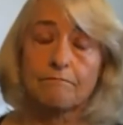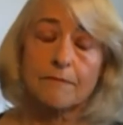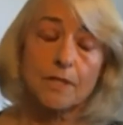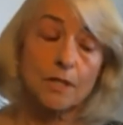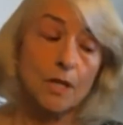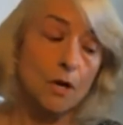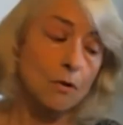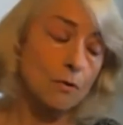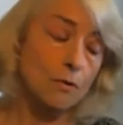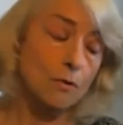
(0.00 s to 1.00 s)

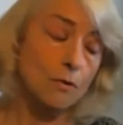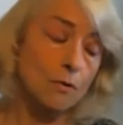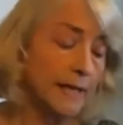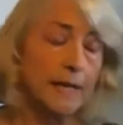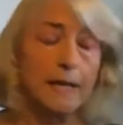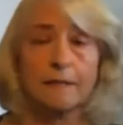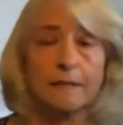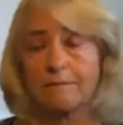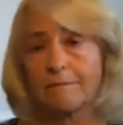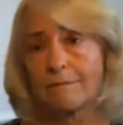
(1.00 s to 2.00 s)
So depending
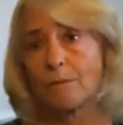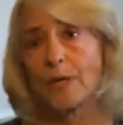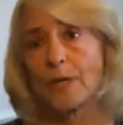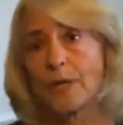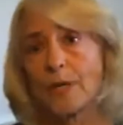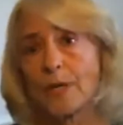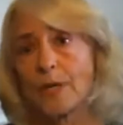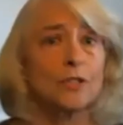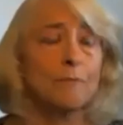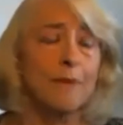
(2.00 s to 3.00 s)
on what
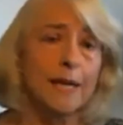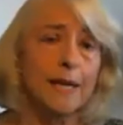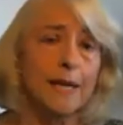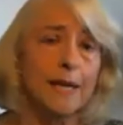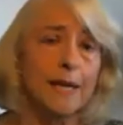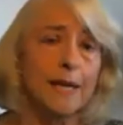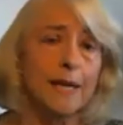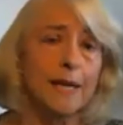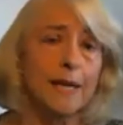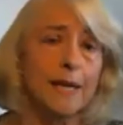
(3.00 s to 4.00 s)
assumptions you make,
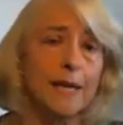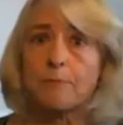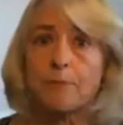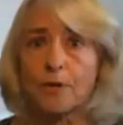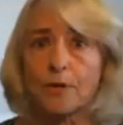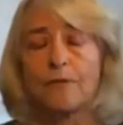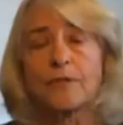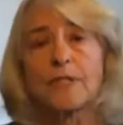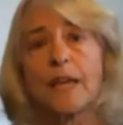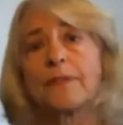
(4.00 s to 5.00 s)
somewhere in the neighborhood of
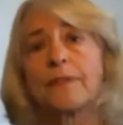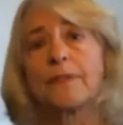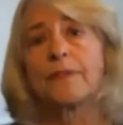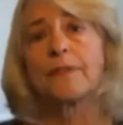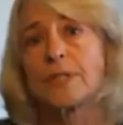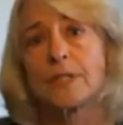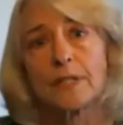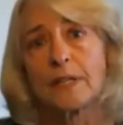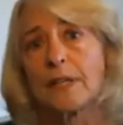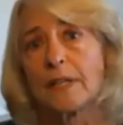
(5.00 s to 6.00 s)
ten
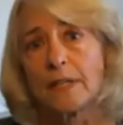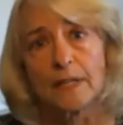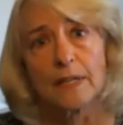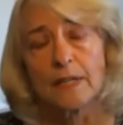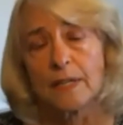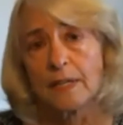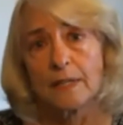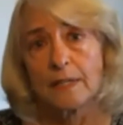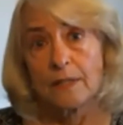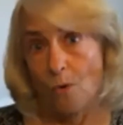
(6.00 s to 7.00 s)
thousand
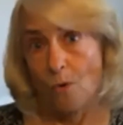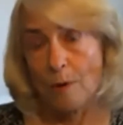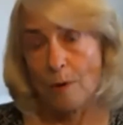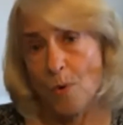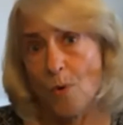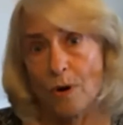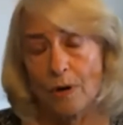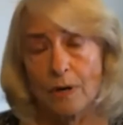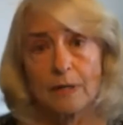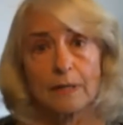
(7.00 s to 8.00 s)
or
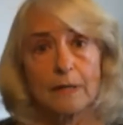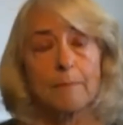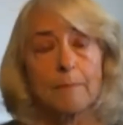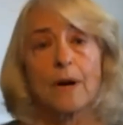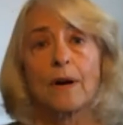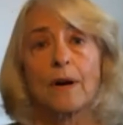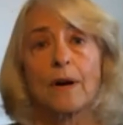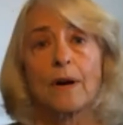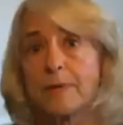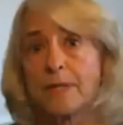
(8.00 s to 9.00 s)
more American
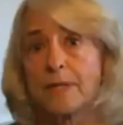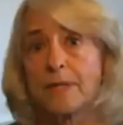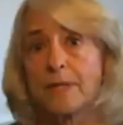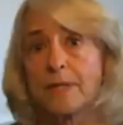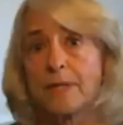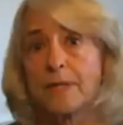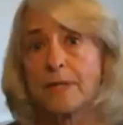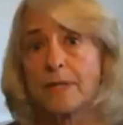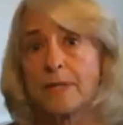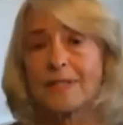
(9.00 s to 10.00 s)
babies were
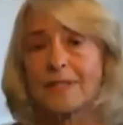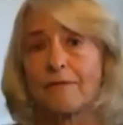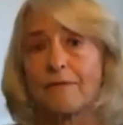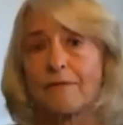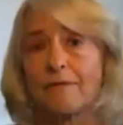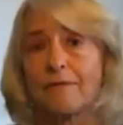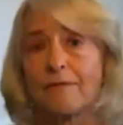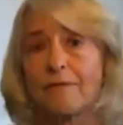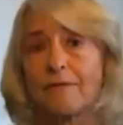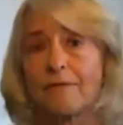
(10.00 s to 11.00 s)
born with these
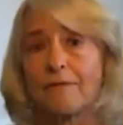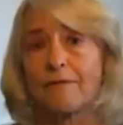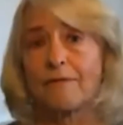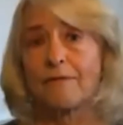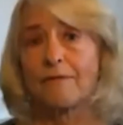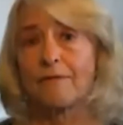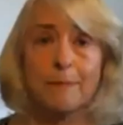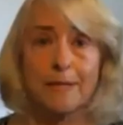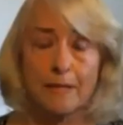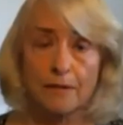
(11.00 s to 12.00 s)
defects, and
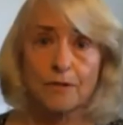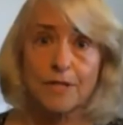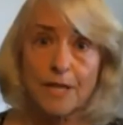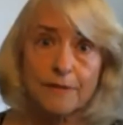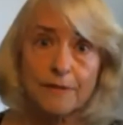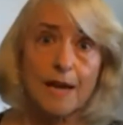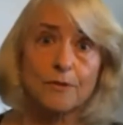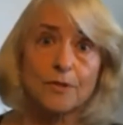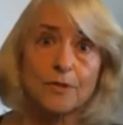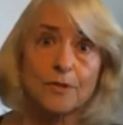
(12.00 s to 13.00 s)
maybe another ten
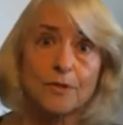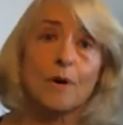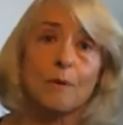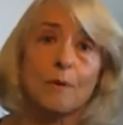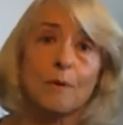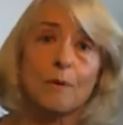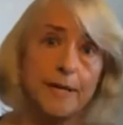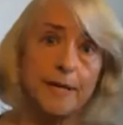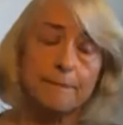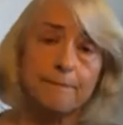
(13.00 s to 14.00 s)
thousand more aborted,